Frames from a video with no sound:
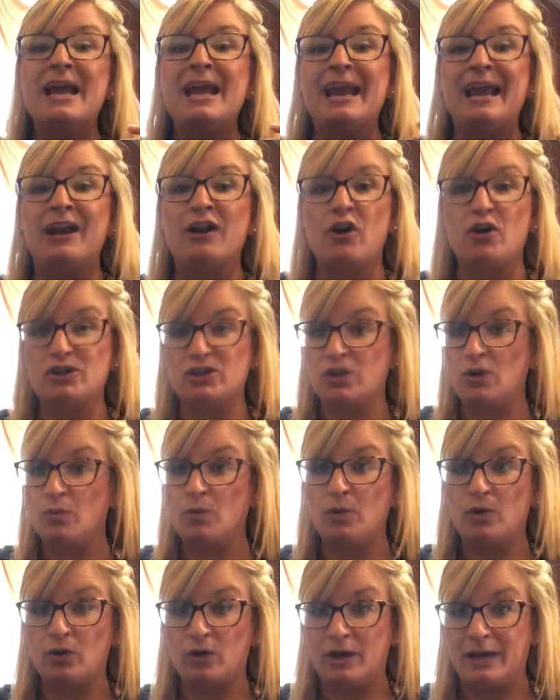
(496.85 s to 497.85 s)
It also
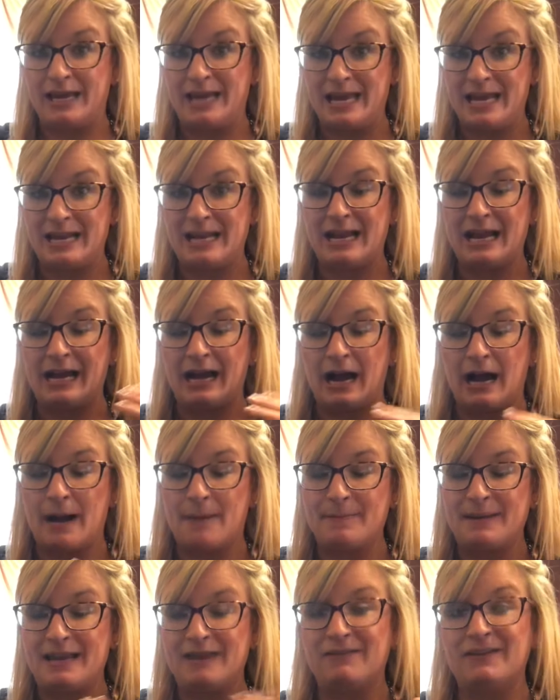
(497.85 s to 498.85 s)
will heat
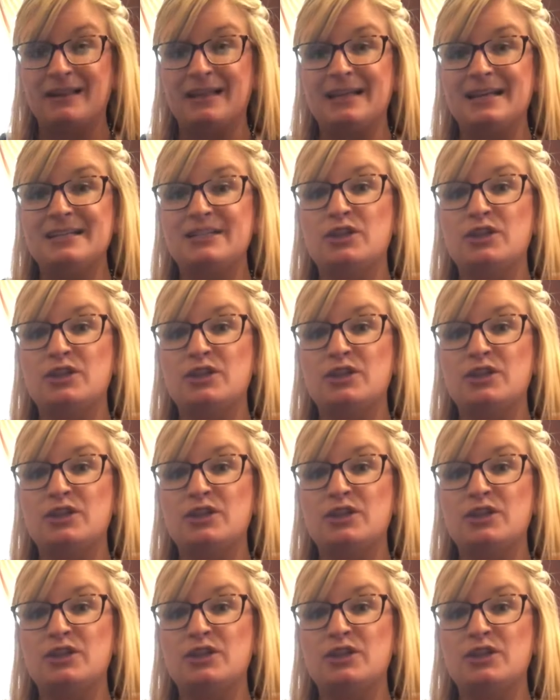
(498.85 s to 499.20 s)
evenly.